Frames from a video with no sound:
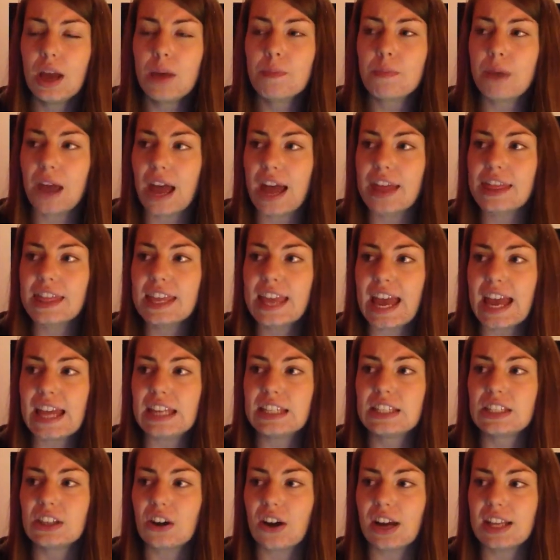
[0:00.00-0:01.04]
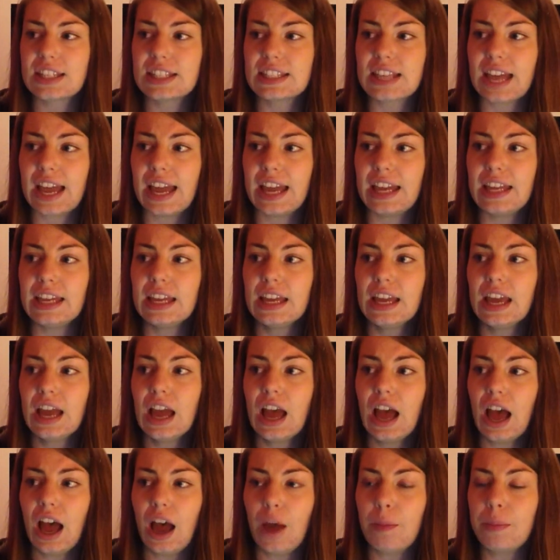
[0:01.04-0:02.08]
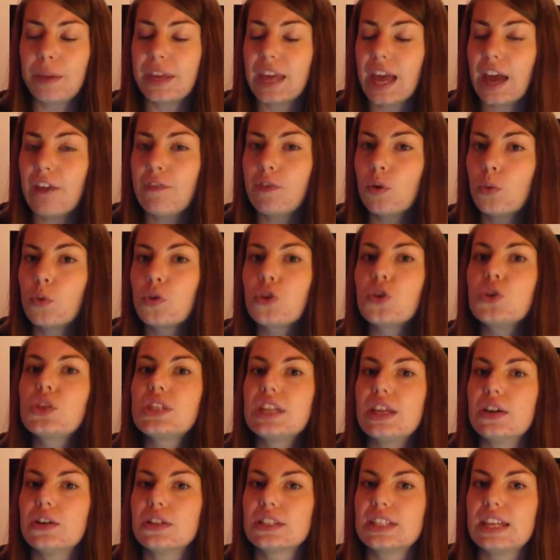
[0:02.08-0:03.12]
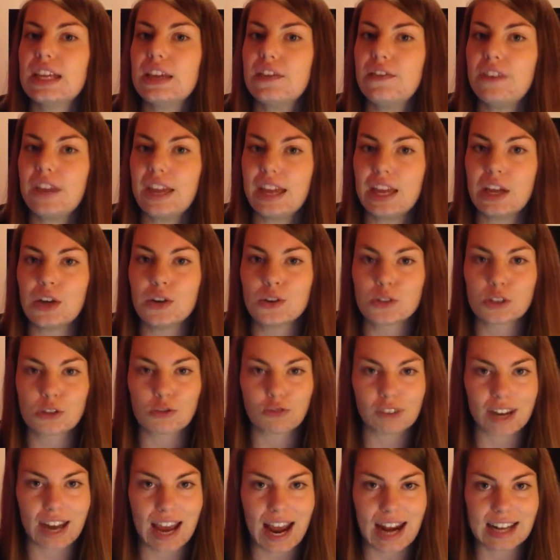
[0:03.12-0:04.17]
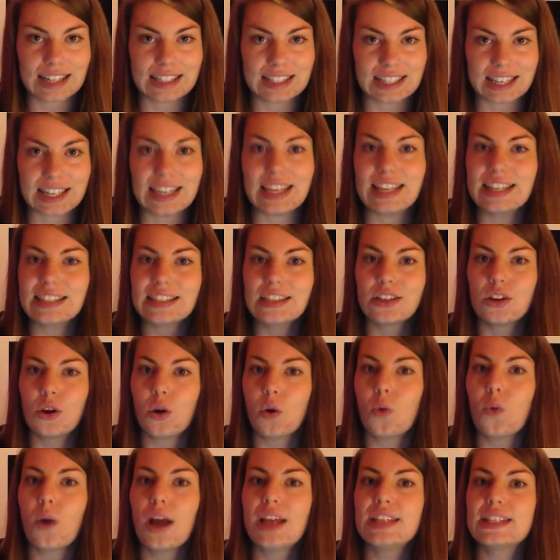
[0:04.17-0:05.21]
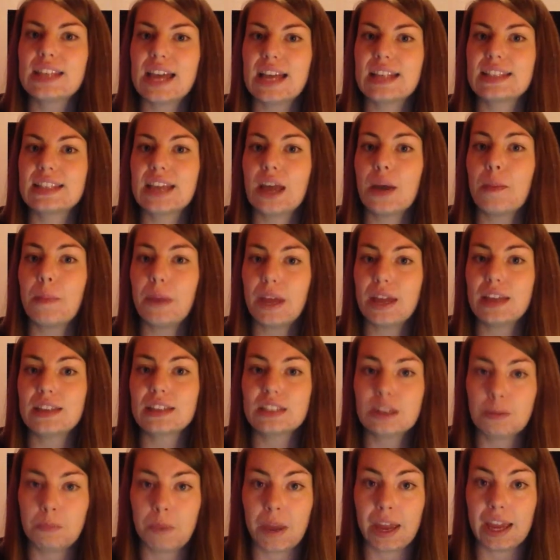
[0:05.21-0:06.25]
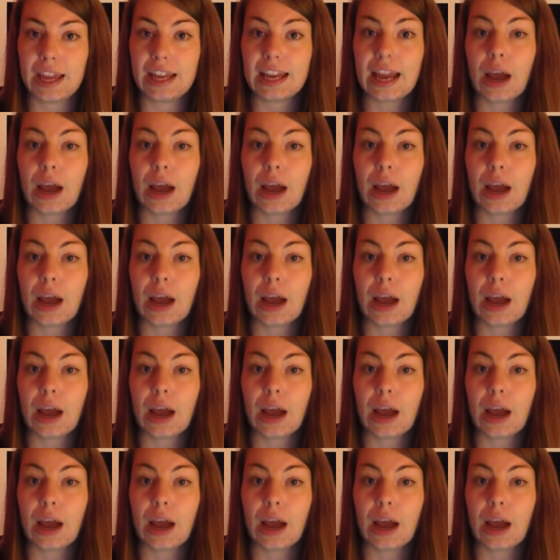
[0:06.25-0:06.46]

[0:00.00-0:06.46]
But at the end, I say, be careful what you see on TV, because reality isn't always as it appears to be.